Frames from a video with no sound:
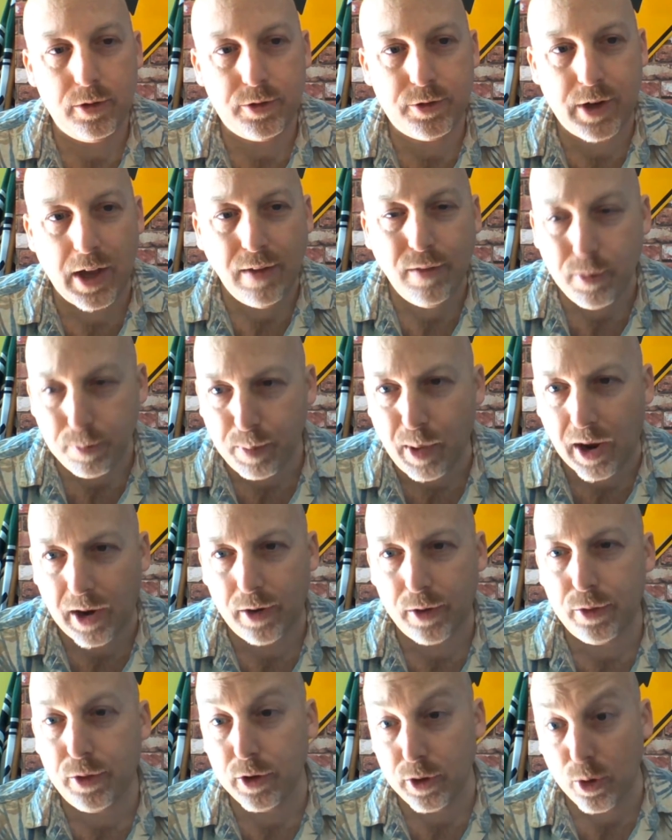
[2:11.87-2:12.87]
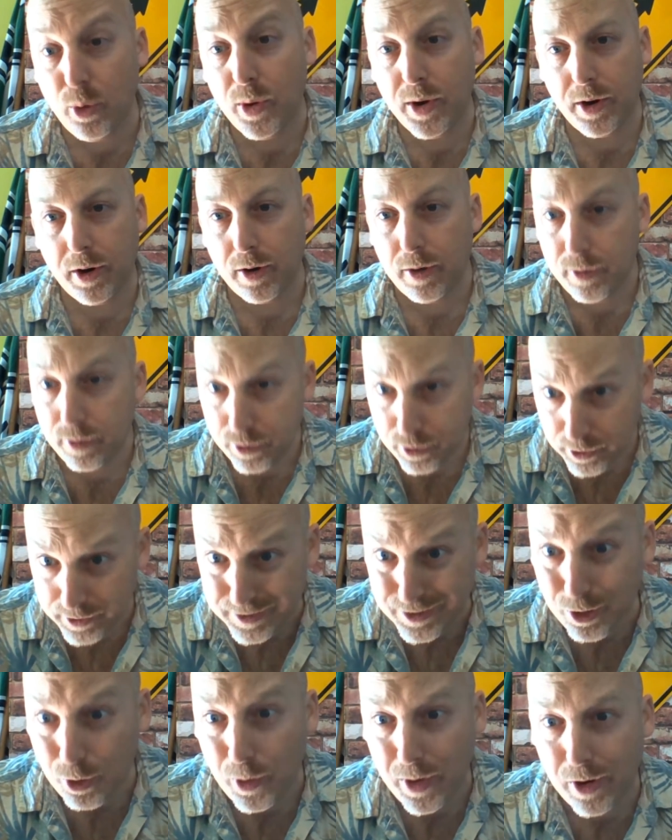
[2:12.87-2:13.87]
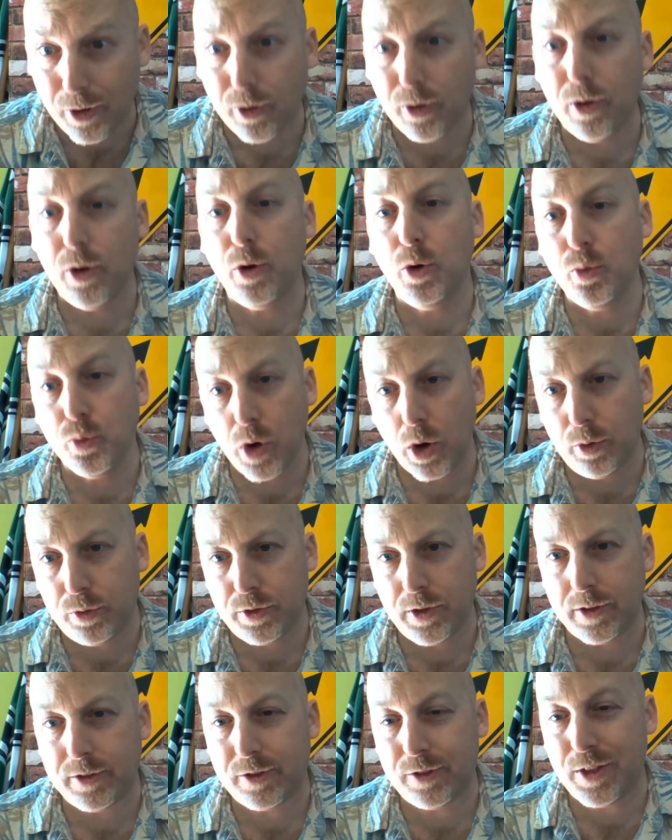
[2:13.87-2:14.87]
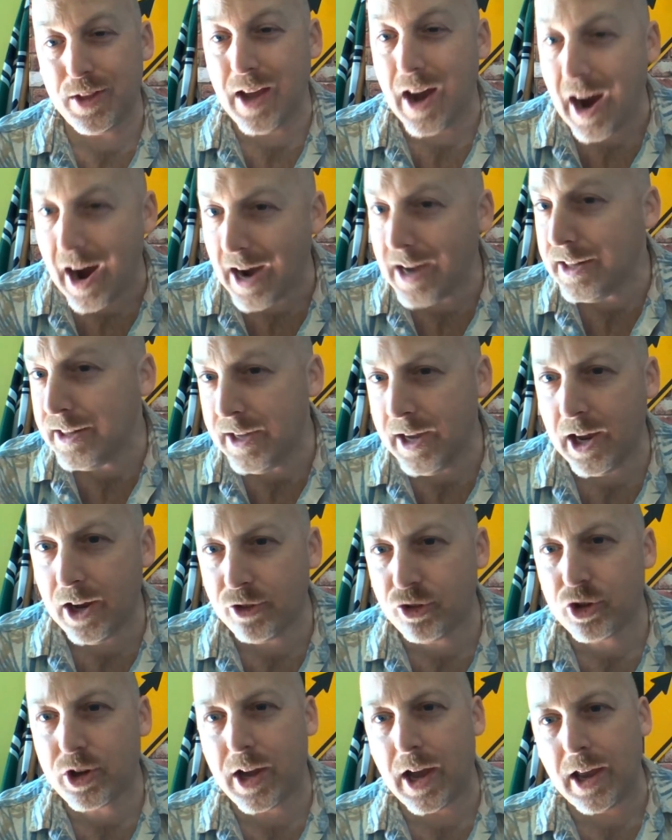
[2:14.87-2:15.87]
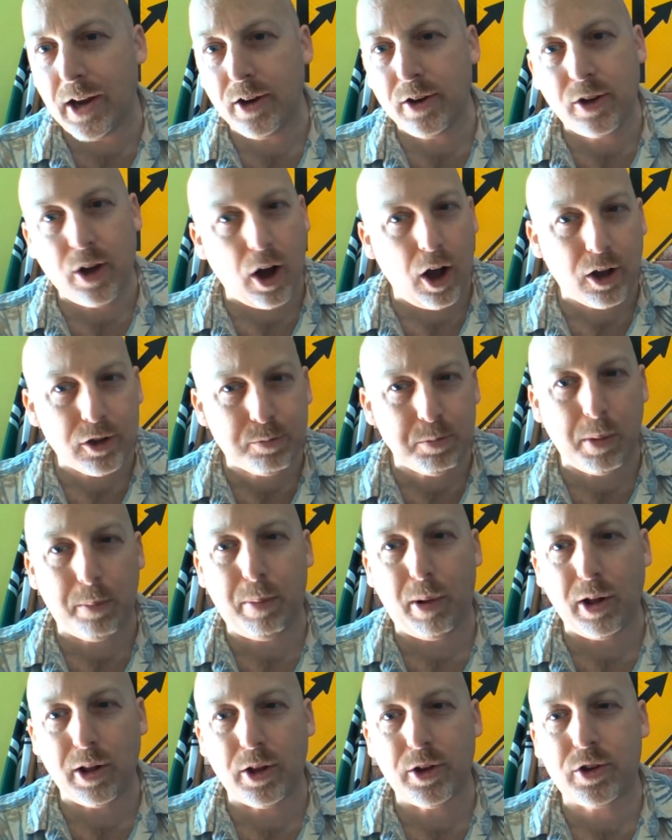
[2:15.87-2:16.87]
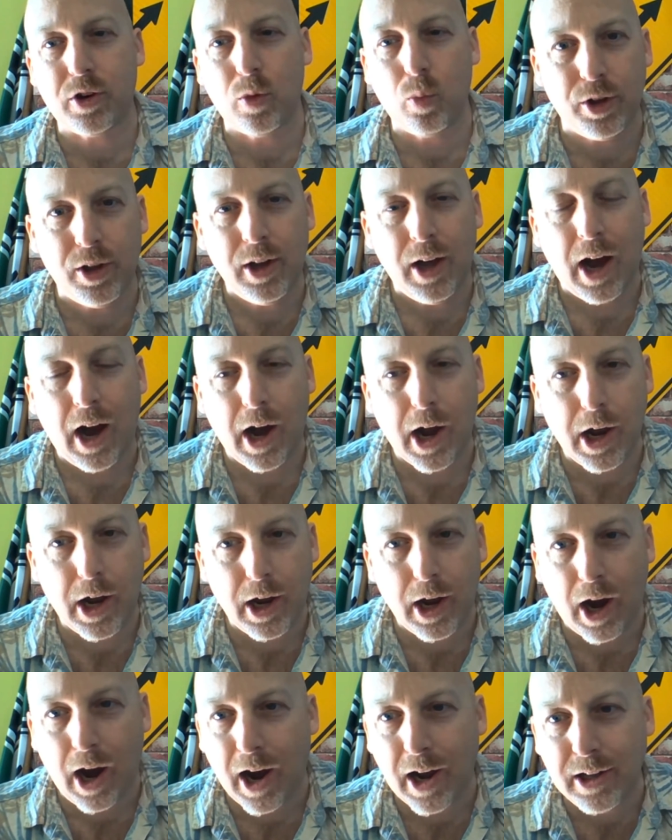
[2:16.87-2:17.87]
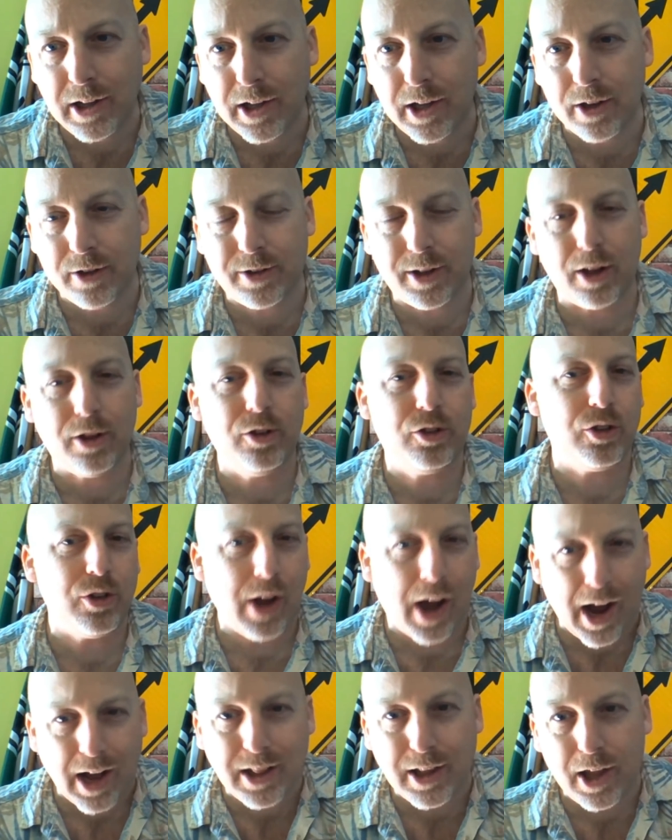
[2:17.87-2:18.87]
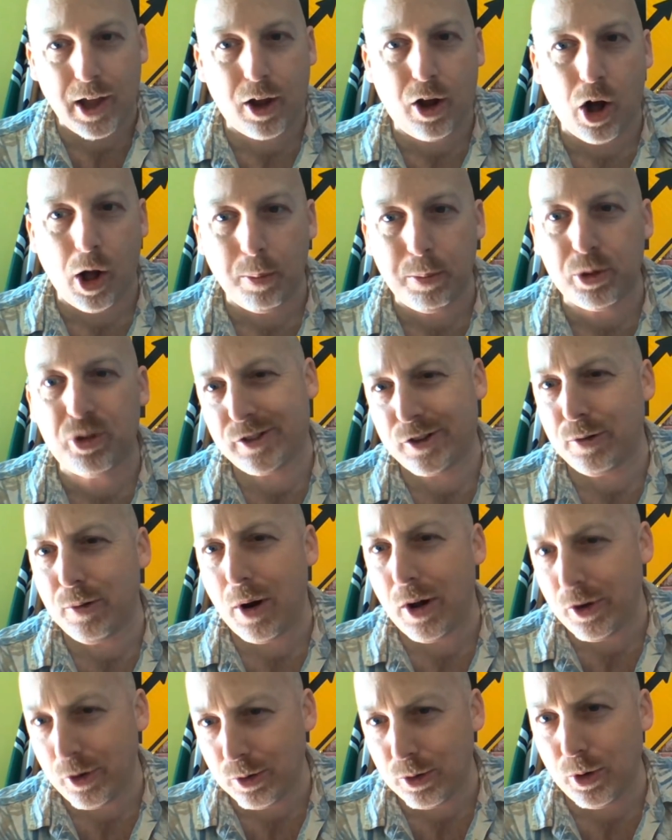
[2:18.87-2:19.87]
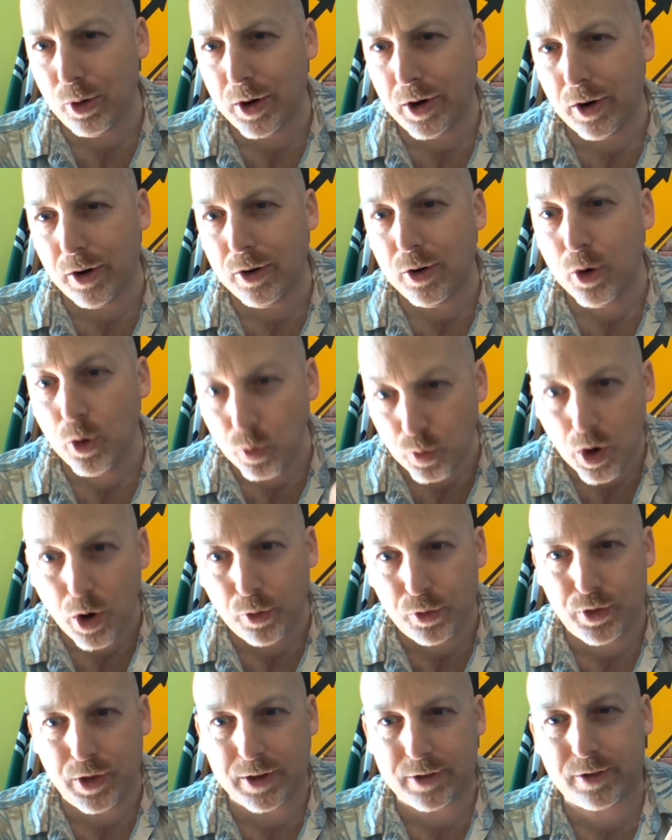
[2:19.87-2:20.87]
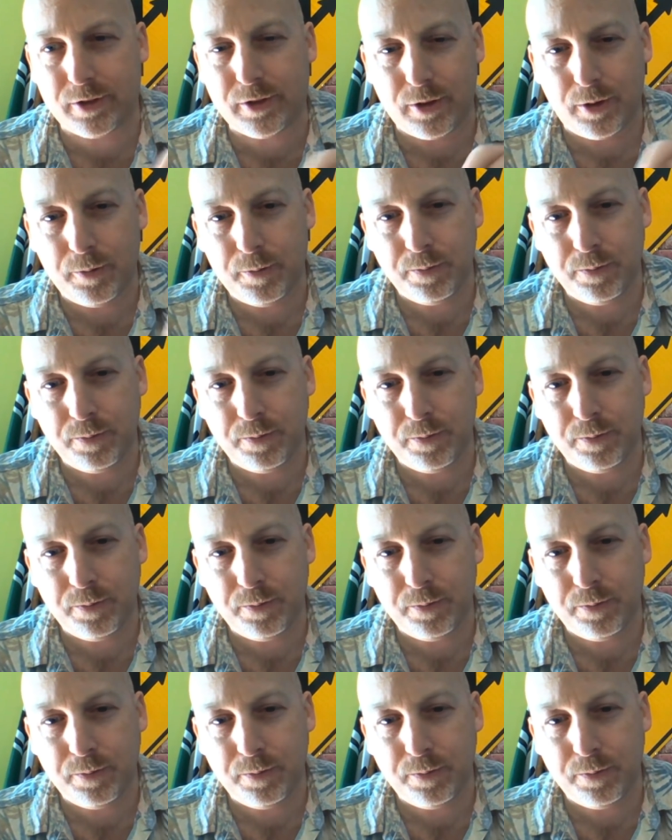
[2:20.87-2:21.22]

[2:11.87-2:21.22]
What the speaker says: David Butt, the lawyer who wrote this, the highly educated, cosmopolitan, highly intelligent, highly accomplished Toronto lawyer who wrote this,